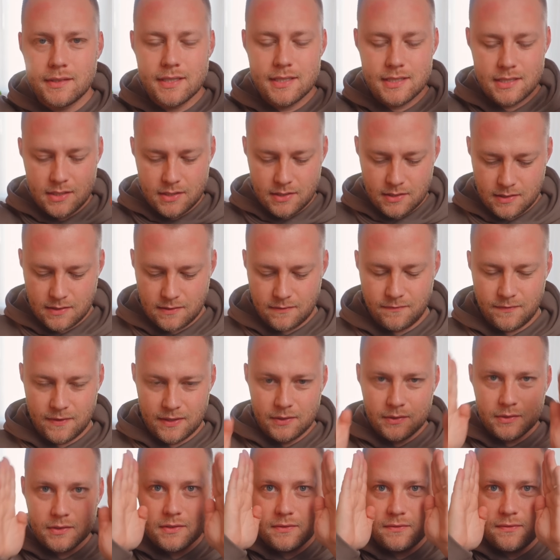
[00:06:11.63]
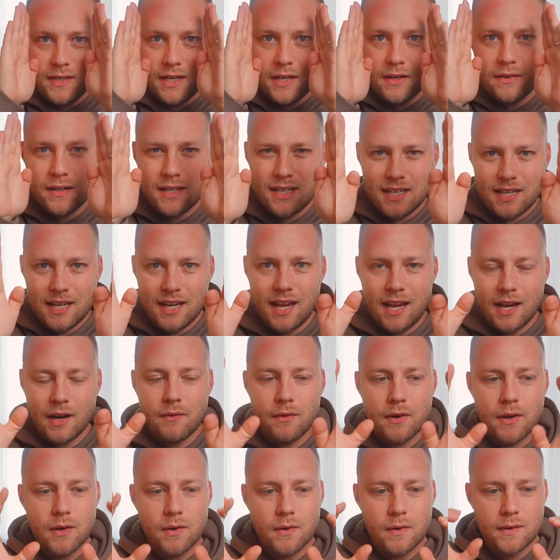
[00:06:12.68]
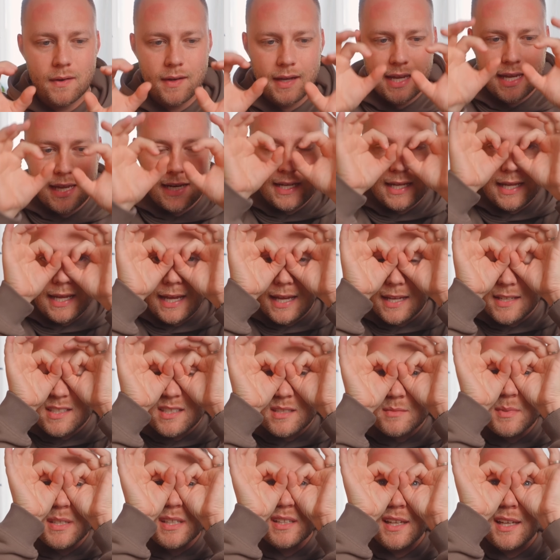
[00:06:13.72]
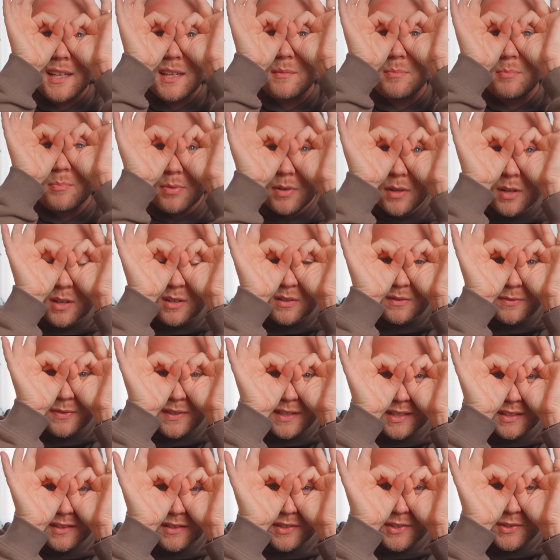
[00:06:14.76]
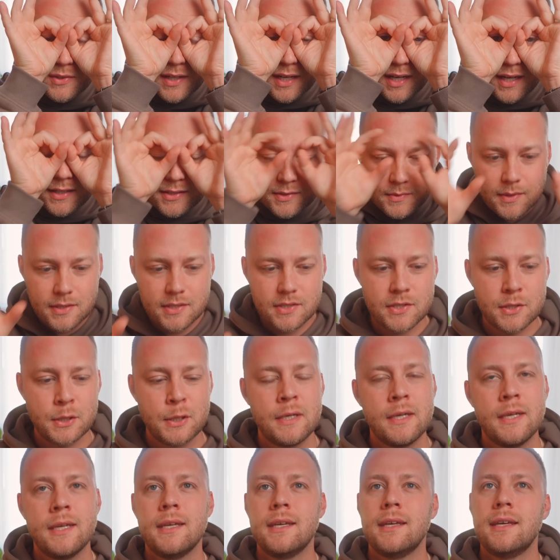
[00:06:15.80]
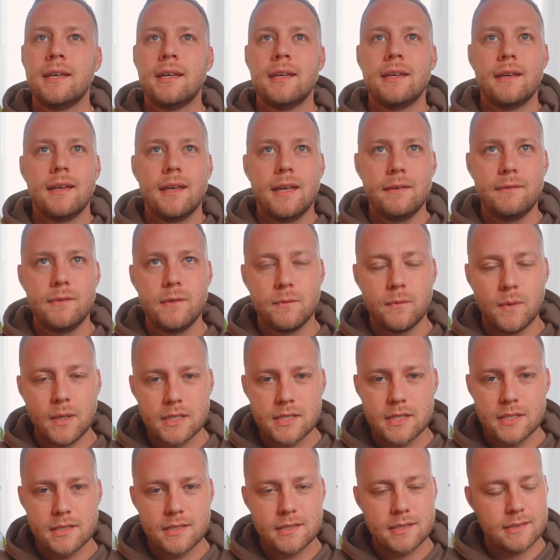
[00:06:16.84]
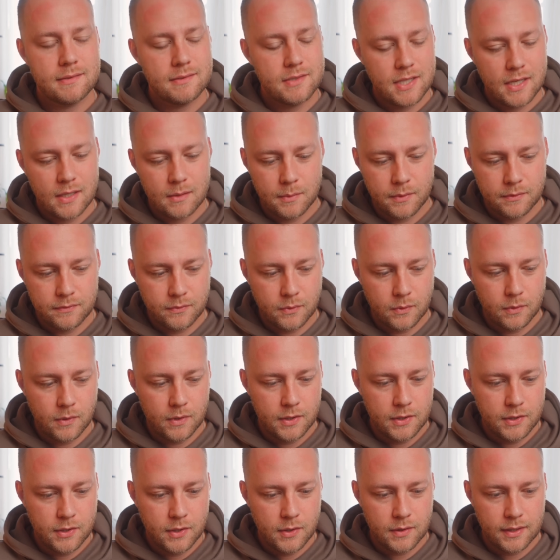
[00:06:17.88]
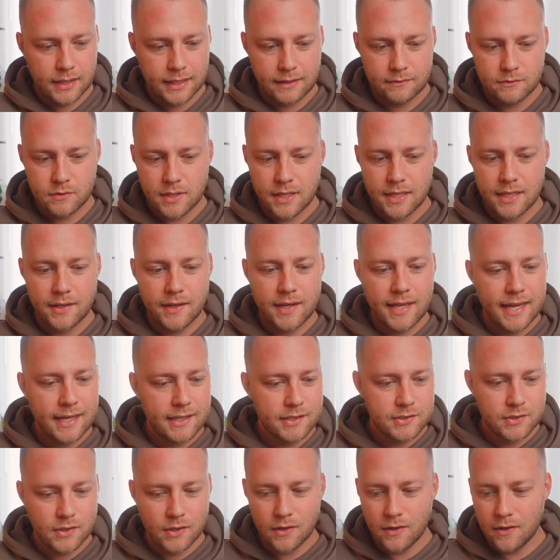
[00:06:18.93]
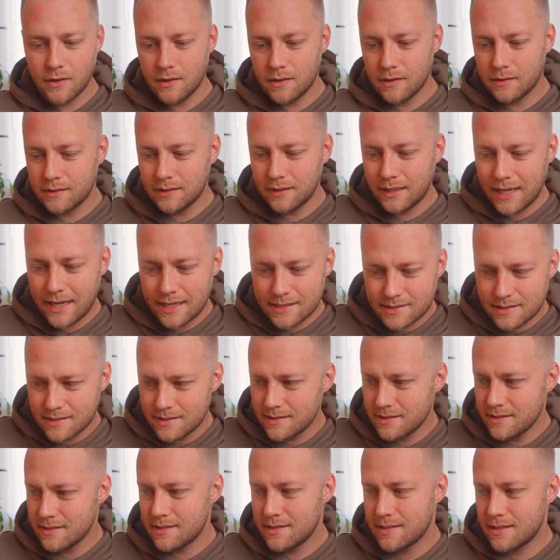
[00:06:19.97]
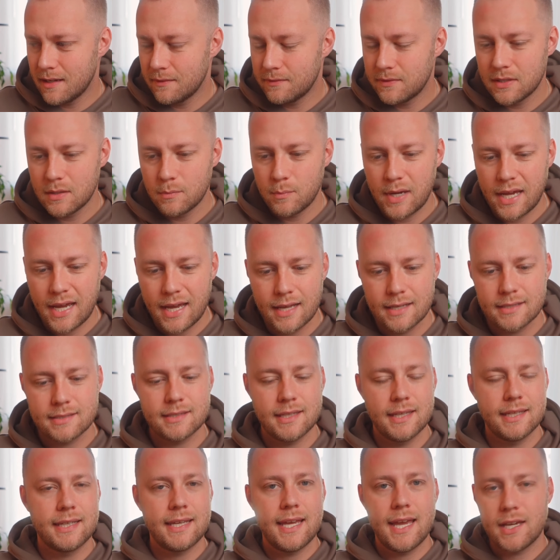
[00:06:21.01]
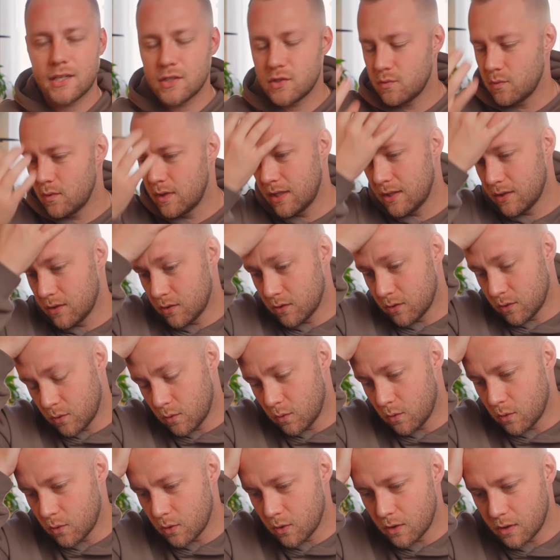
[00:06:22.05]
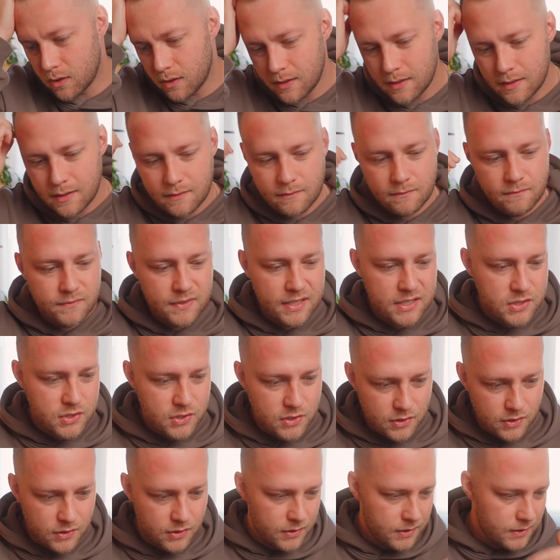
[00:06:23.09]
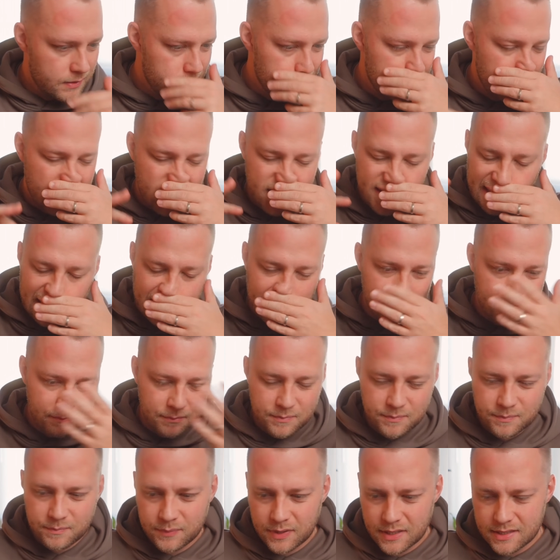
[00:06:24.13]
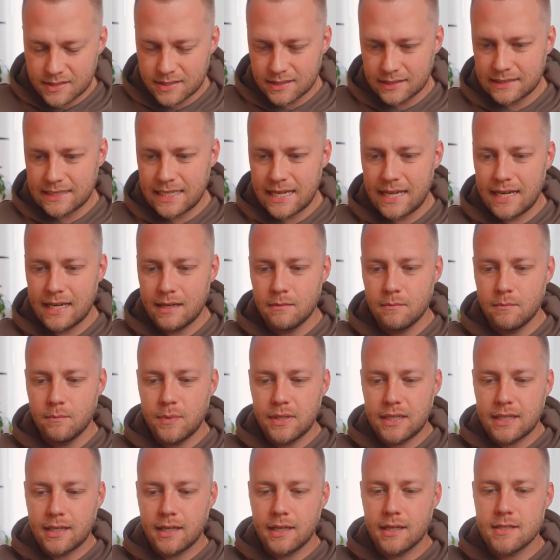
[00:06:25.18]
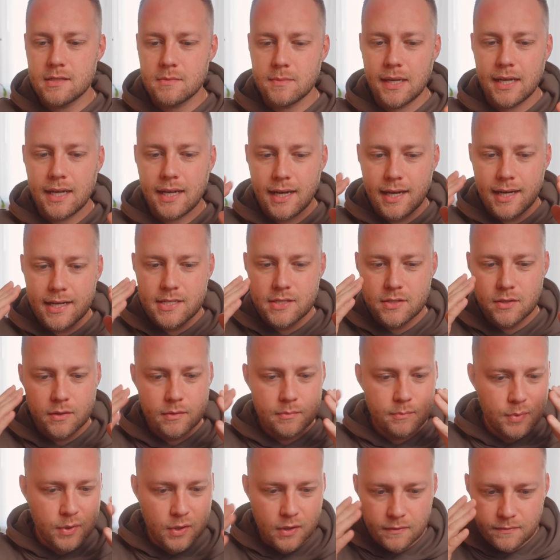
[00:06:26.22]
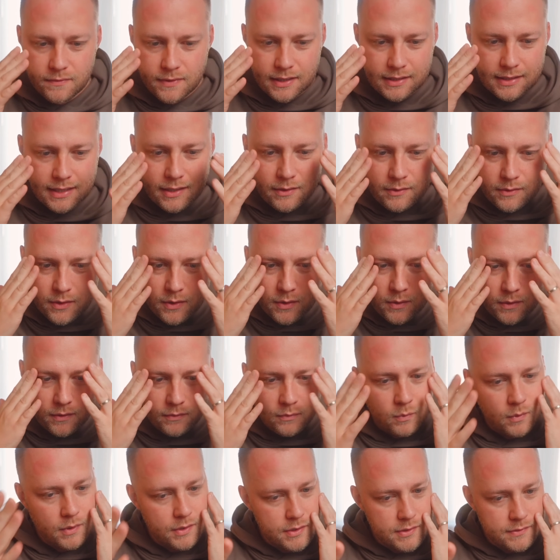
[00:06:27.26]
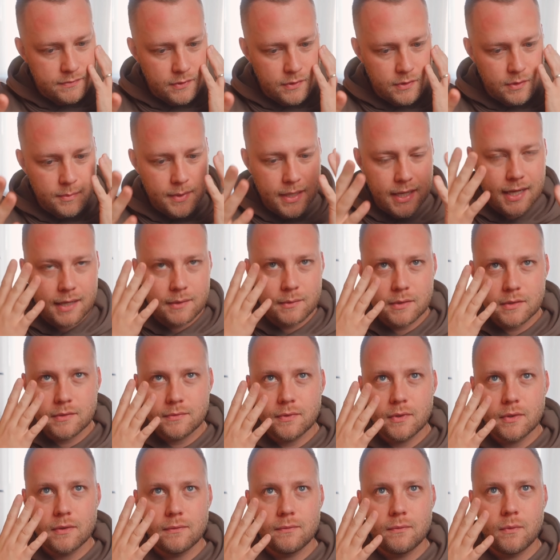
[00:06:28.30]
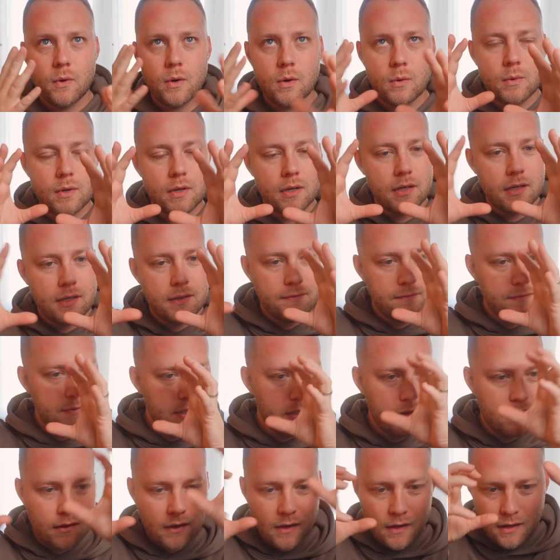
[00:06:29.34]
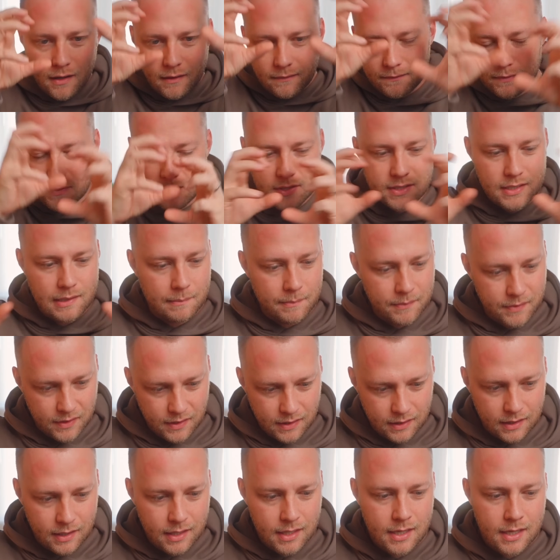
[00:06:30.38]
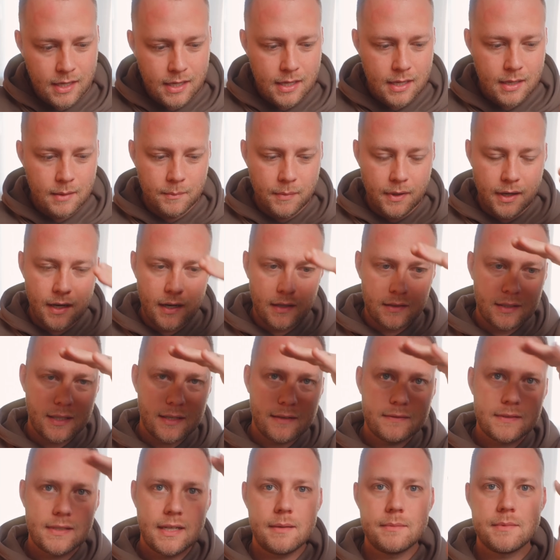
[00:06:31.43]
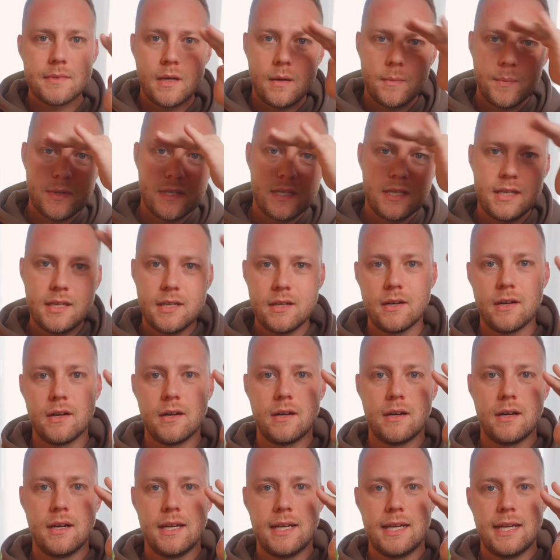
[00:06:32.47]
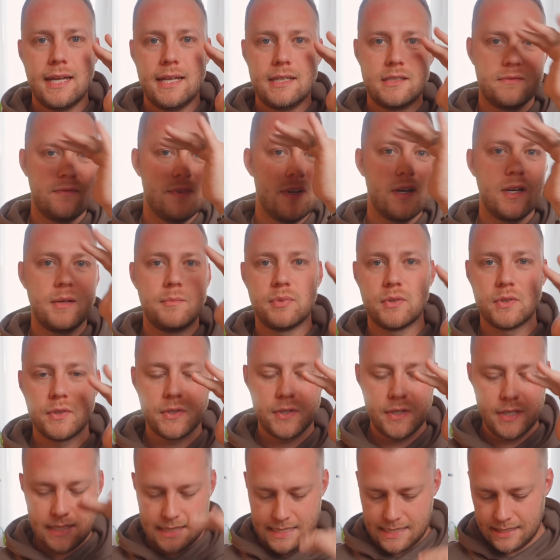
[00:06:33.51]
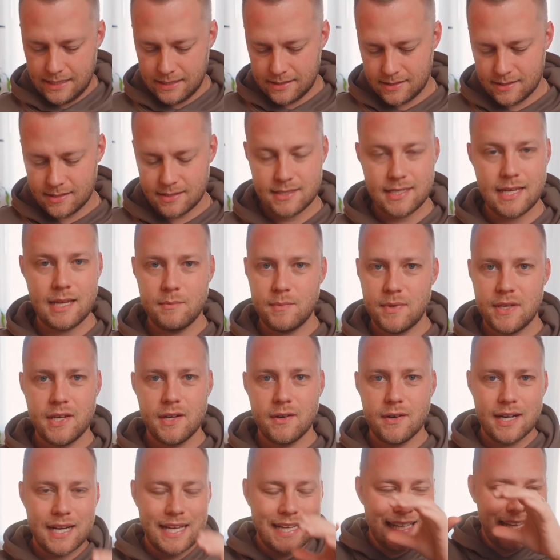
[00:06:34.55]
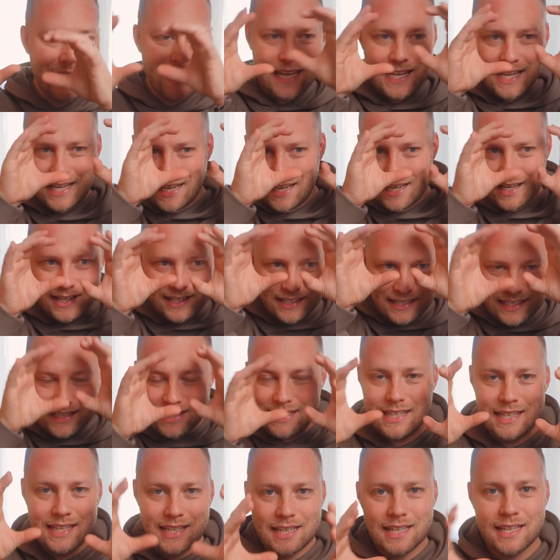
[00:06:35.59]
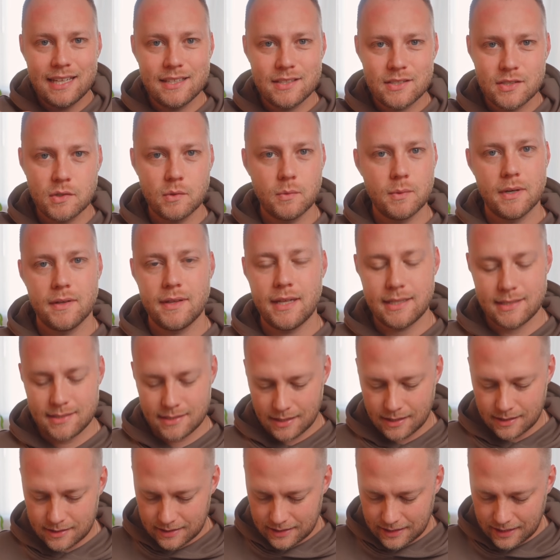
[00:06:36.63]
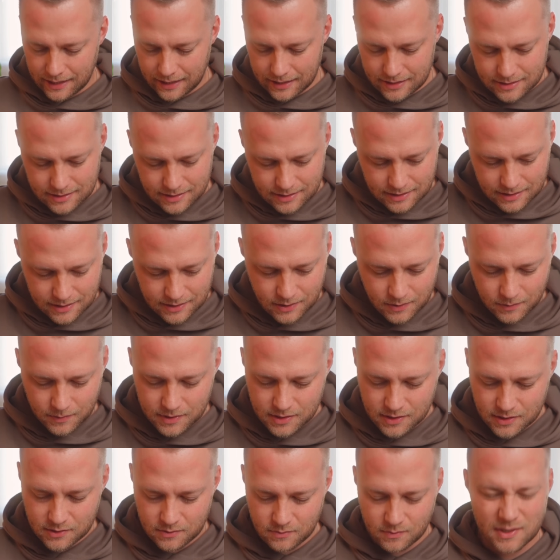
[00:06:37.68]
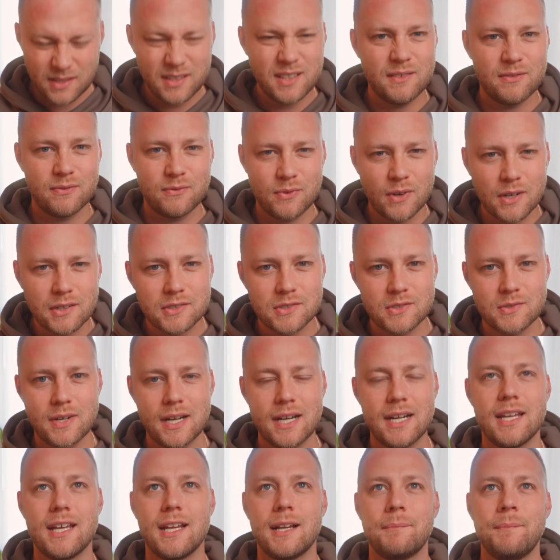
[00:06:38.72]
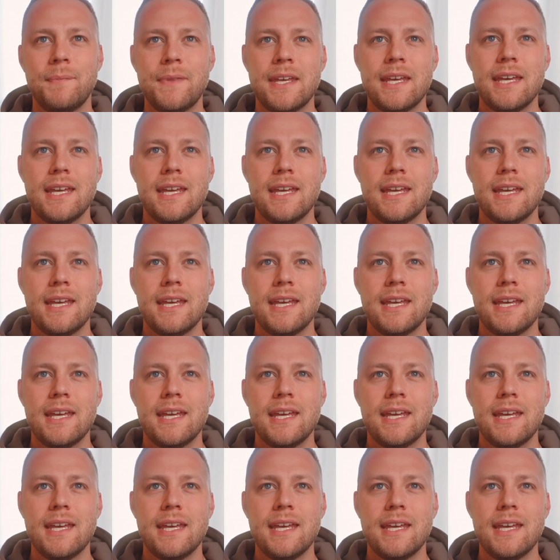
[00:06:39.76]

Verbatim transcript: This just feels very narrow, and it has to be like perfect on your eyes, which if you've watched this channel before, you know, like I've tried out X R glasses and stuff in the past, like Xreal or Viture and, and, and places like that. And because my eyes aren't perfect, I don't know if one's further back, one's further forward, if they're off or something. But a lot of times up here is very blurry, and it's the same here, and I can't get it to where that's not the case in here, which is really frustrating.